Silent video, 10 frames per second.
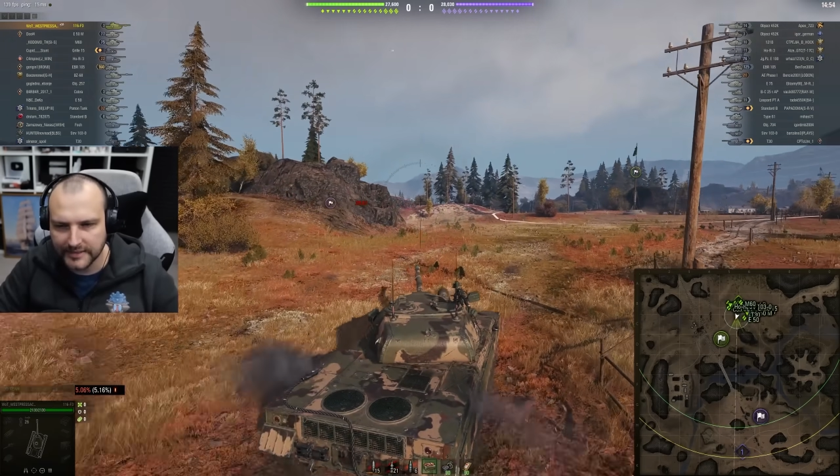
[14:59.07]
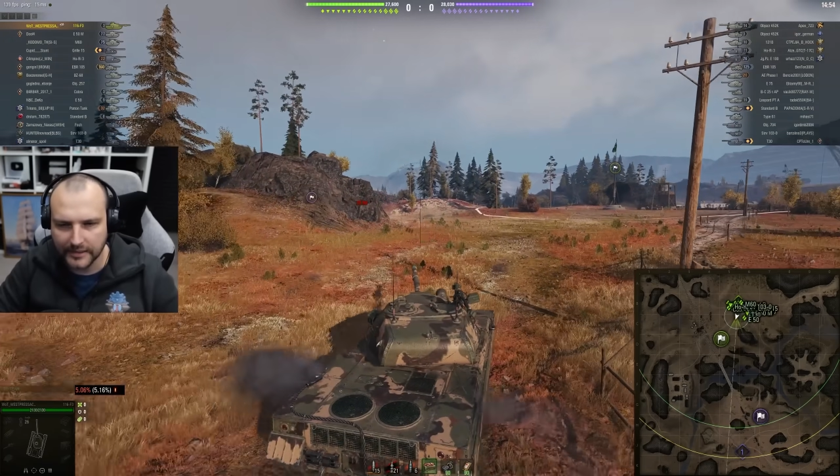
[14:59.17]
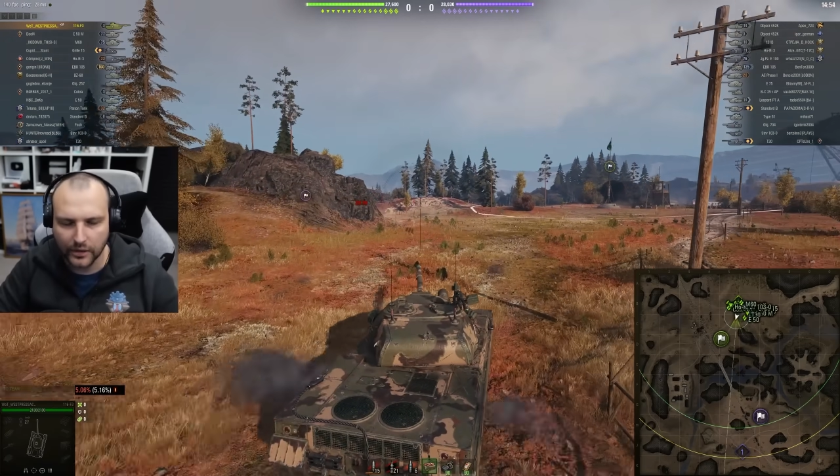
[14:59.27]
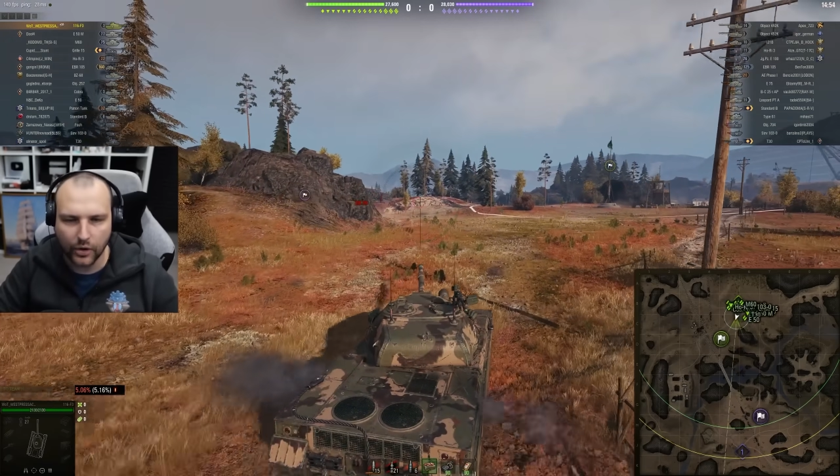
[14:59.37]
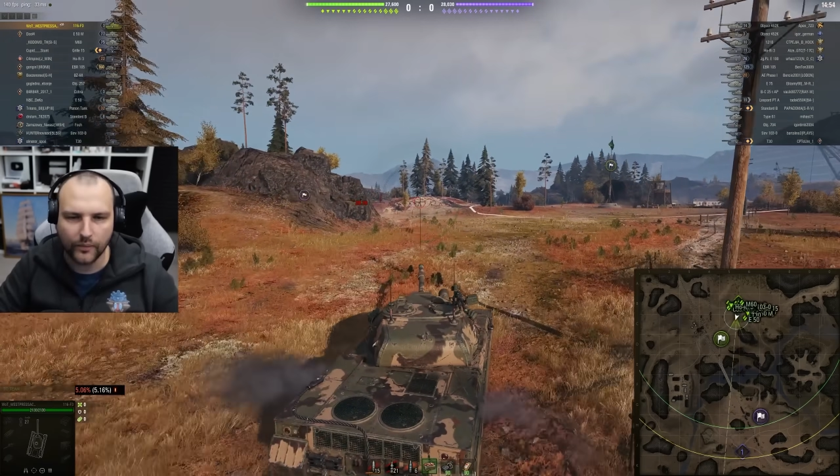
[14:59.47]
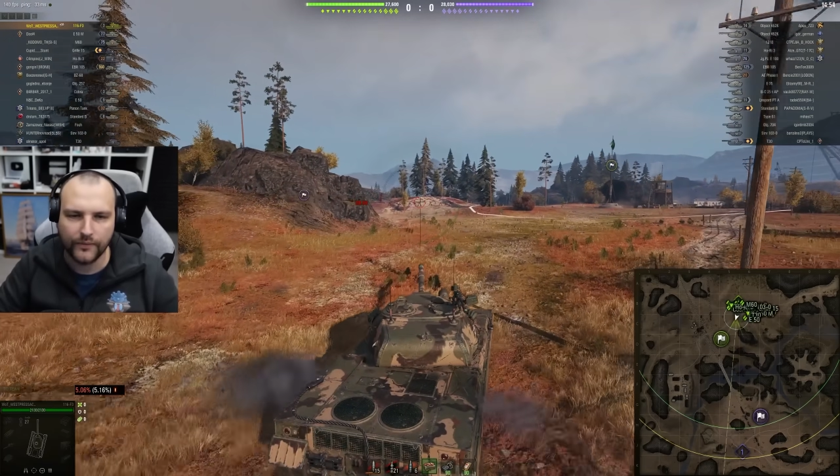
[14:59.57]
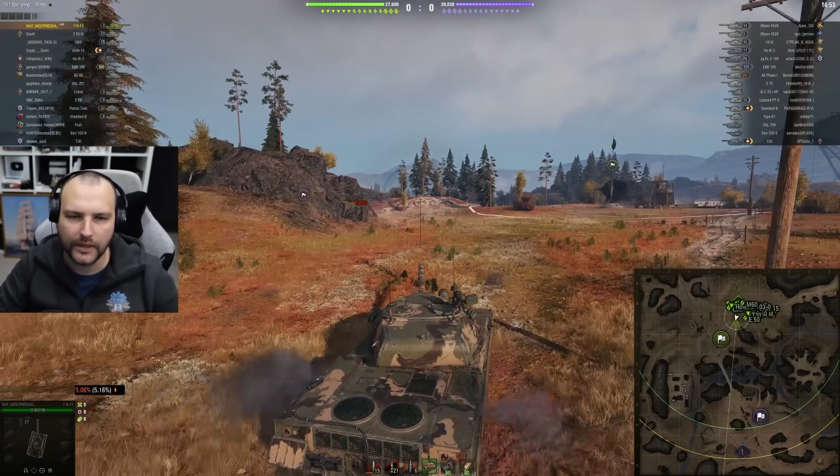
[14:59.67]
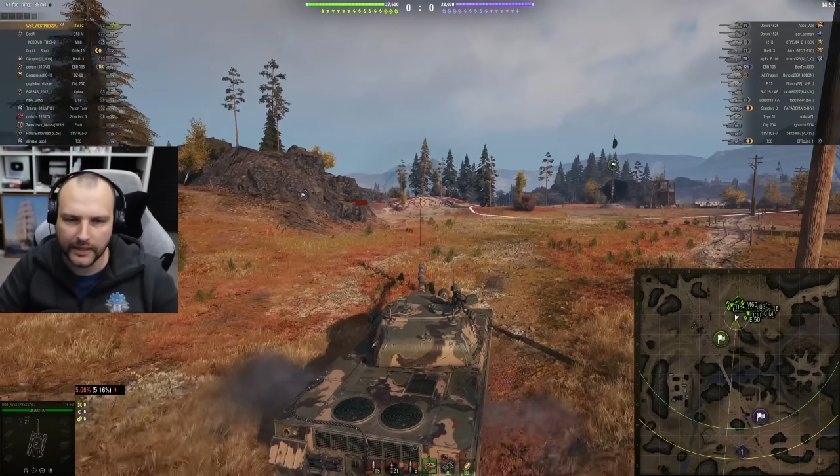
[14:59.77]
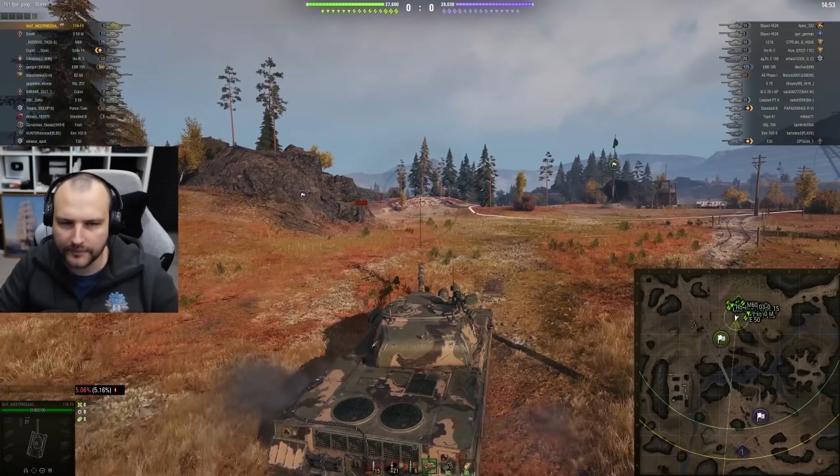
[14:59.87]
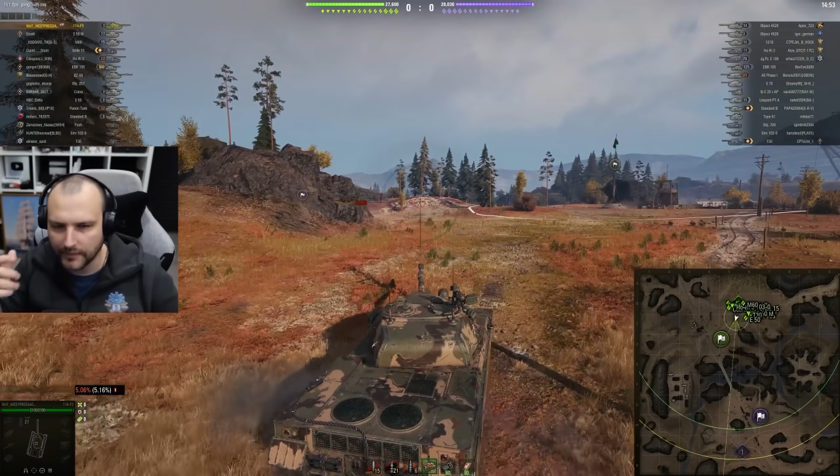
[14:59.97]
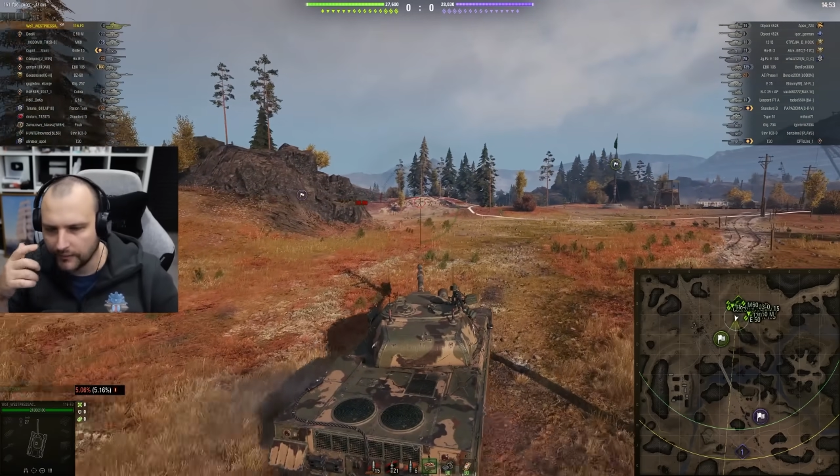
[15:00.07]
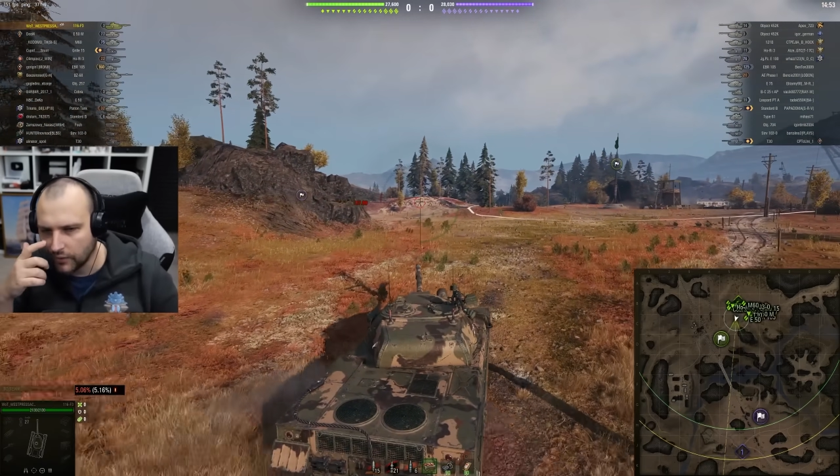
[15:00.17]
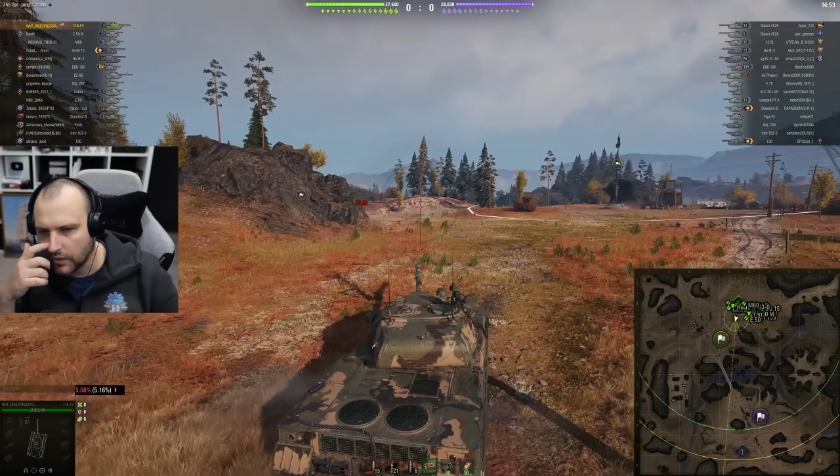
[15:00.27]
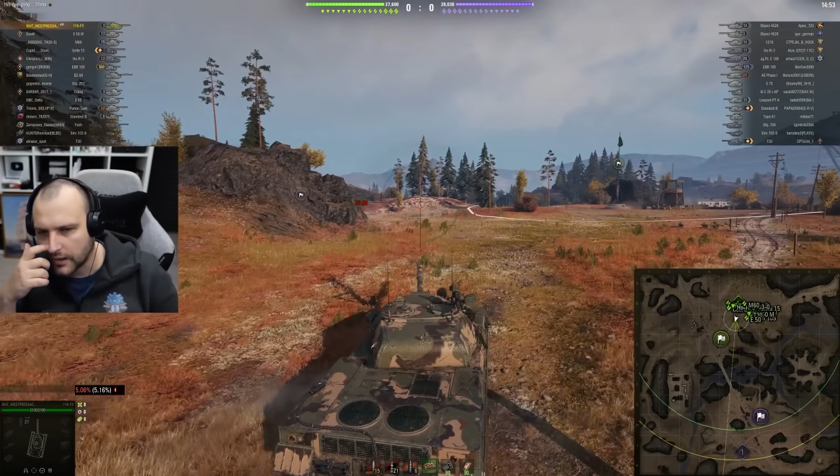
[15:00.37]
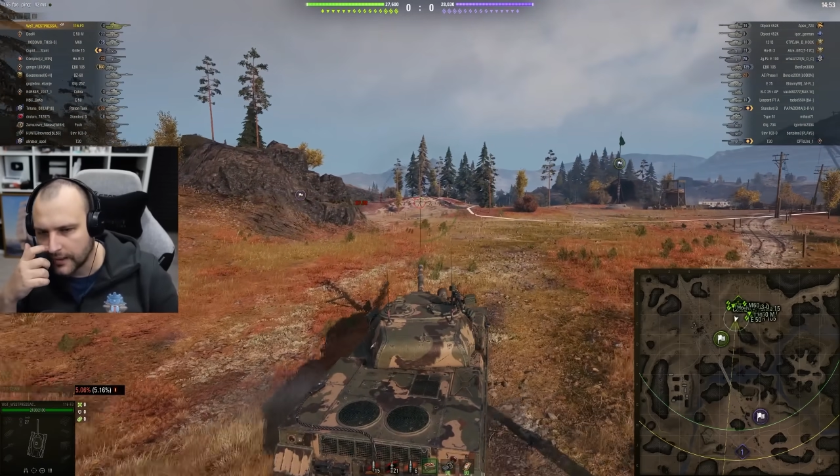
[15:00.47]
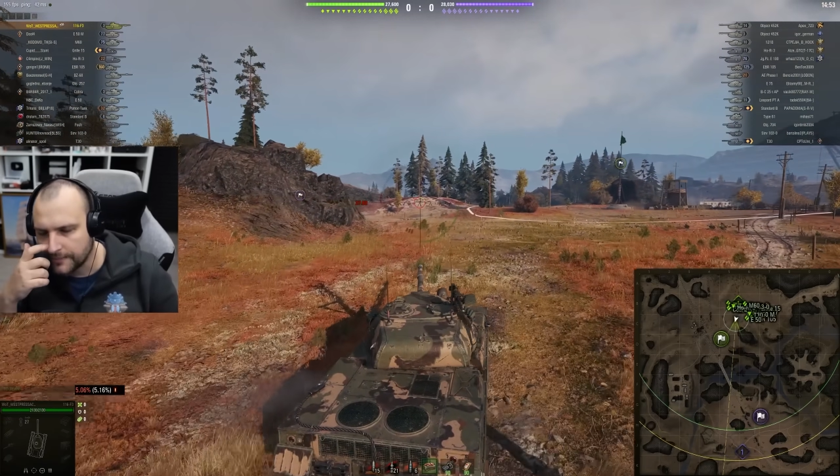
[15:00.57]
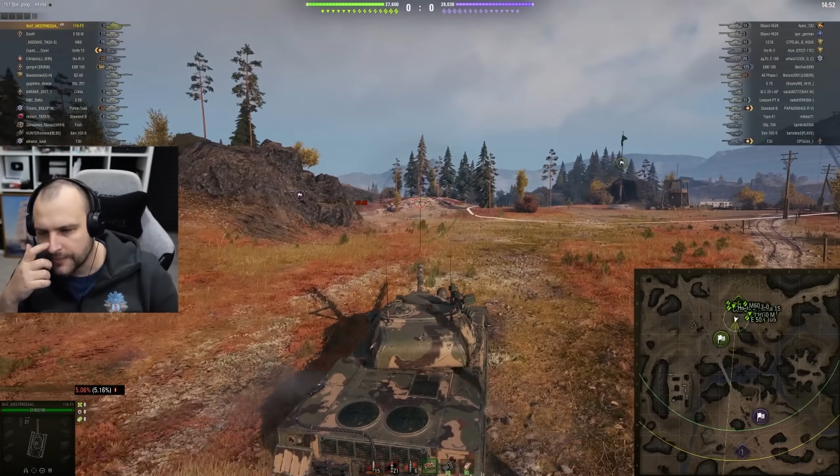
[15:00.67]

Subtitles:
and hopefully it will work.